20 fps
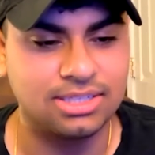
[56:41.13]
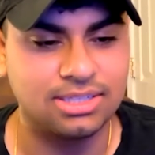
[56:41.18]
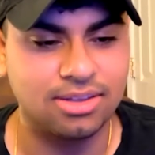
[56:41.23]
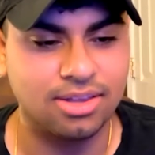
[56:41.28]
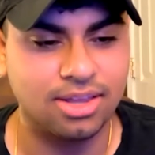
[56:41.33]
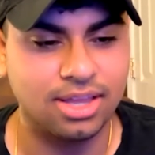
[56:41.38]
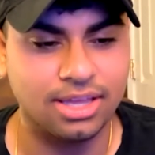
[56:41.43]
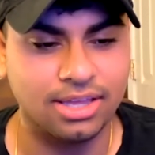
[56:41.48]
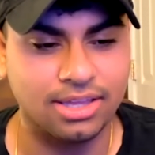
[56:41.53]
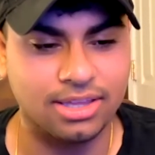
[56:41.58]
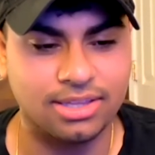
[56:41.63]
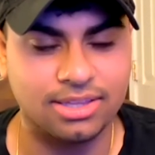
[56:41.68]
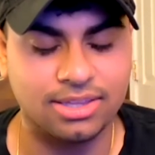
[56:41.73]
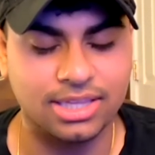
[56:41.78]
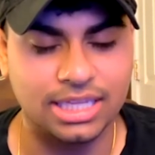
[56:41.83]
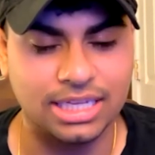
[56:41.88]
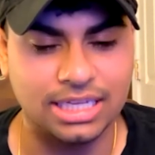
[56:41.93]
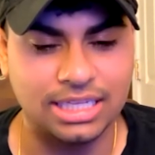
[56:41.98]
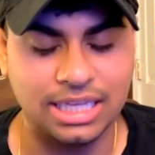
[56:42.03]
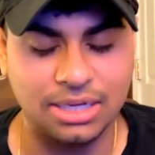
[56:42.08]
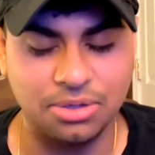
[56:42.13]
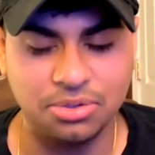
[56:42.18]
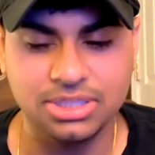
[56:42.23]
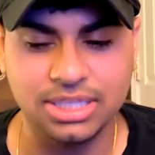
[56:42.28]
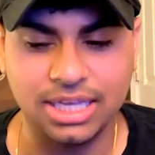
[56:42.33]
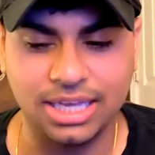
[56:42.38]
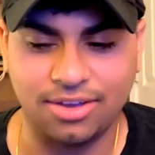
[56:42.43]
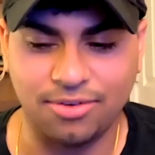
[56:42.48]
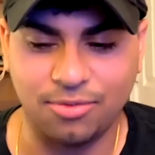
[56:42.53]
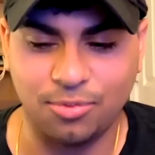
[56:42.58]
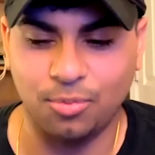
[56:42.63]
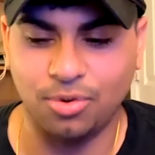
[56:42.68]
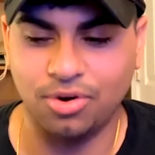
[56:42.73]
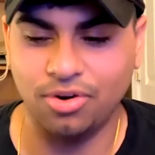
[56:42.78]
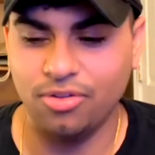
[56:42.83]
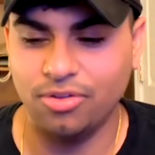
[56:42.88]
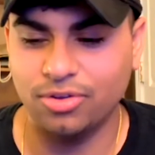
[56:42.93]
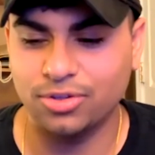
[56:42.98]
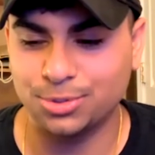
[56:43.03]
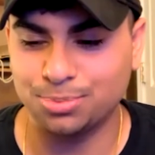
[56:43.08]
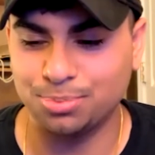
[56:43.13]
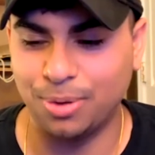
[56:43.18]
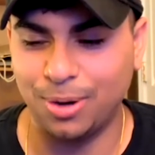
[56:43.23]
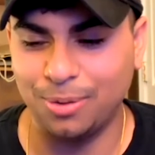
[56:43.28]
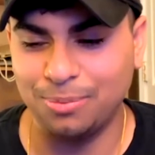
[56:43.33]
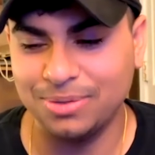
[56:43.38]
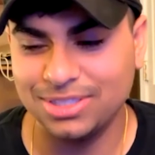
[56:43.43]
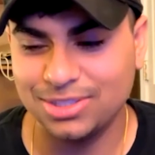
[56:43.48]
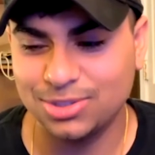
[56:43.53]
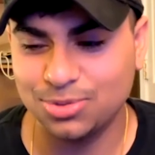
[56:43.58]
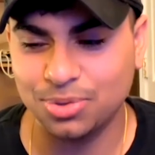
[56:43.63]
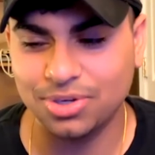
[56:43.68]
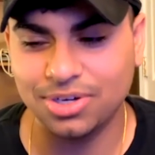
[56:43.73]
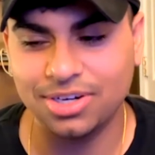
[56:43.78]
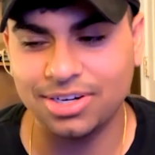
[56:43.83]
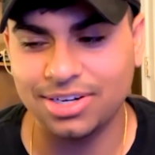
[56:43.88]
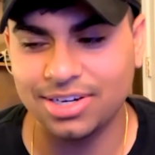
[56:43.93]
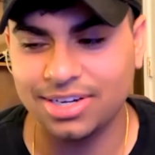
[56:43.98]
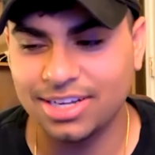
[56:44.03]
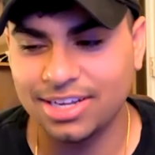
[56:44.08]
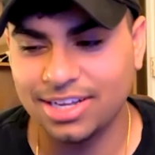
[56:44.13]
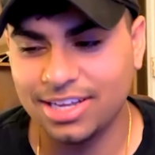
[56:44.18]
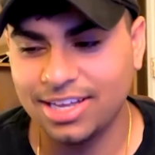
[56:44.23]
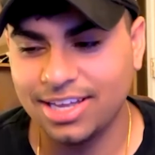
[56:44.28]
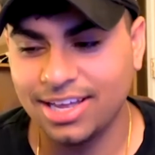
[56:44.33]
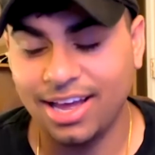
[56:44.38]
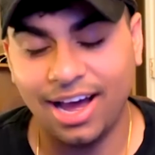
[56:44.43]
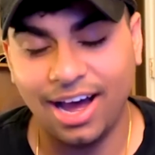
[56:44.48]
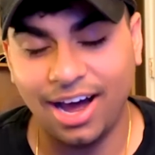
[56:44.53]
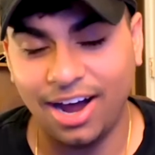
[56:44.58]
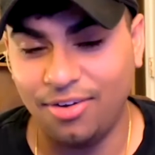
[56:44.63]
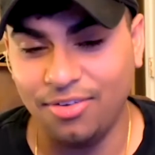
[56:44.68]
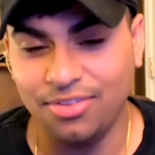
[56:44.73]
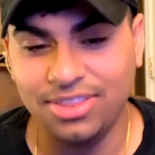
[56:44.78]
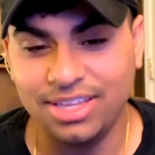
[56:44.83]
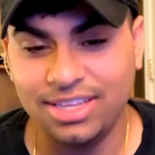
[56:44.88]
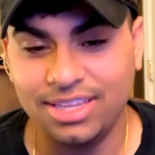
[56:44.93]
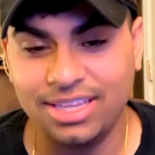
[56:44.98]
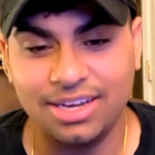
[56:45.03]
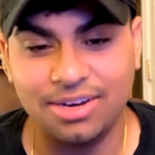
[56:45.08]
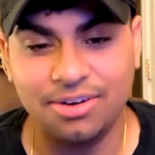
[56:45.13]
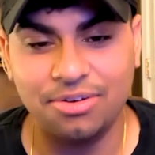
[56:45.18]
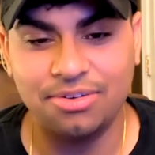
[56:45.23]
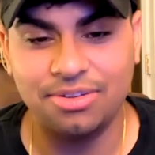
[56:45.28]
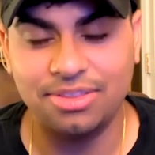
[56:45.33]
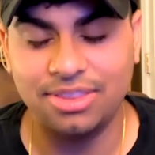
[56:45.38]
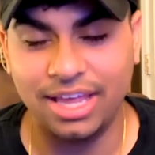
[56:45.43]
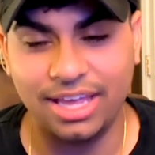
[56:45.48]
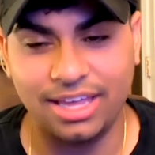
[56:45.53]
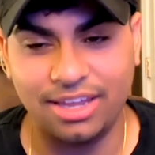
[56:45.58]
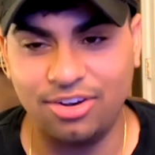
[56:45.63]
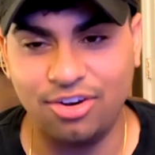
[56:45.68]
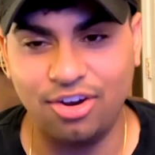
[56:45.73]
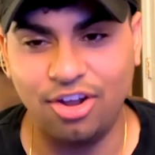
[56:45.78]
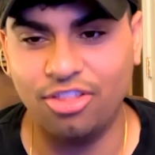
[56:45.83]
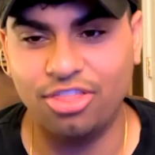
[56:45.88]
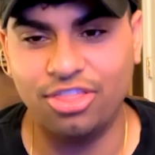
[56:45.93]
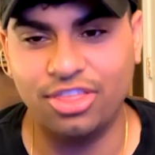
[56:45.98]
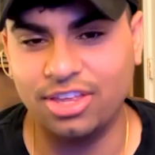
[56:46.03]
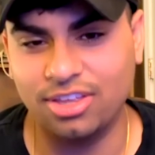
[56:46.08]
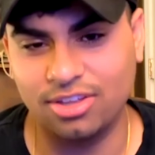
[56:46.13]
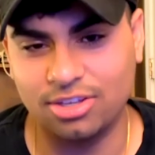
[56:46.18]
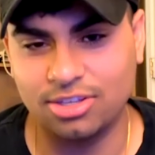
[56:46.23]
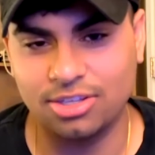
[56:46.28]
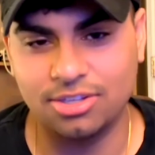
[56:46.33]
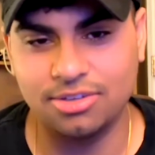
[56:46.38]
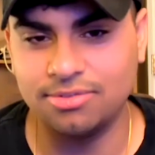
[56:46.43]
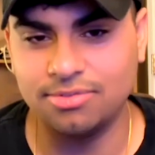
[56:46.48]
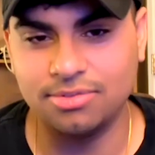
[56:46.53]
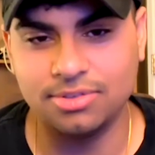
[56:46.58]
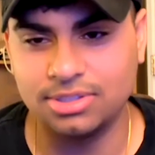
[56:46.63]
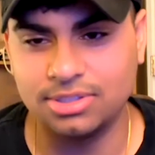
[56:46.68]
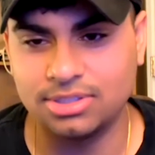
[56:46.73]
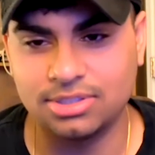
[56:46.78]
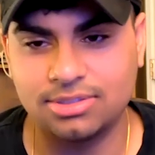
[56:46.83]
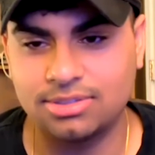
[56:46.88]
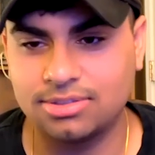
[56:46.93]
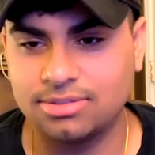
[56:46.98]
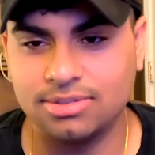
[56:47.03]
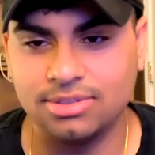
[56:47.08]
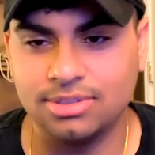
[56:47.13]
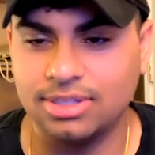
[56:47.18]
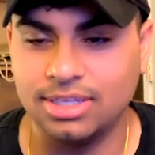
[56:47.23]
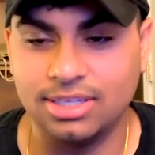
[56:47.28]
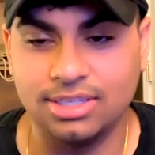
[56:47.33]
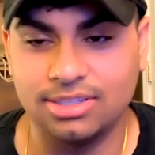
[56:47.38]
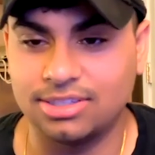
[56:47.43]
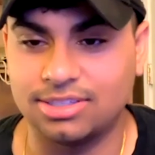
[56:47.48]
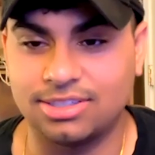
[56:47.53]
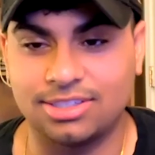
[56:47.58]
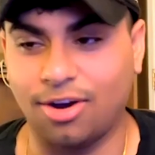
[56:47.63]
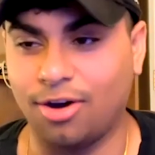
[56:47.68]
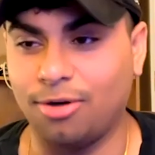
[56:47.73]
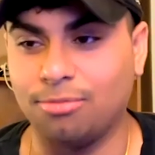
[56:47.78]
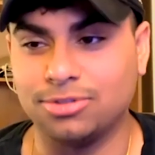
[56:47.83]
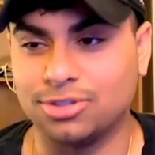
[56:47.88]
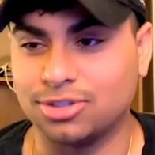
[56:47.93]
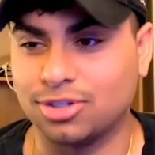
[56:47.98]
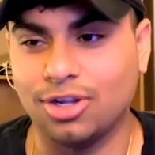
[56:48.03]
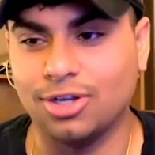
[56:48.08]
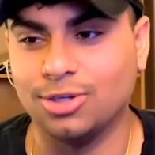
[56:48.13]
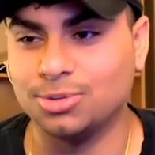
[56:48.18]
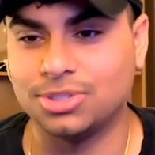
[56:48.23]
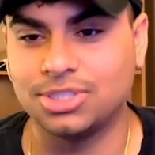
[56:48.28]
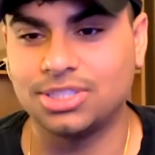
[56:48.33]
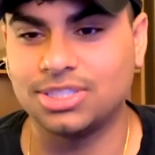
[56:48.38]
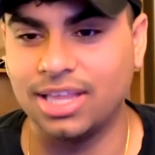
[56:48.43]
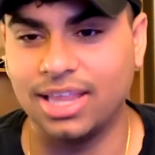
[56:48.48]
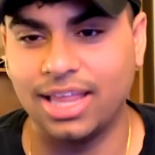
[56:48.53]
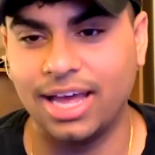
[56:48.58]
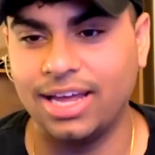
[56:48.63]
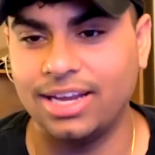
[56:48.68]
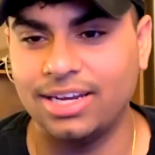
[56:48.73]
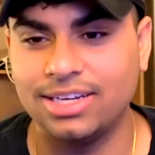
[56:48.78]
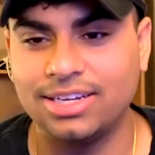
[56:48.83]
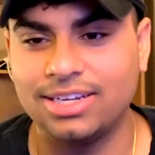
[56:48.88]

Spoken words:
Like that was like one of those moments where I don't think that like nothing even comes close to that.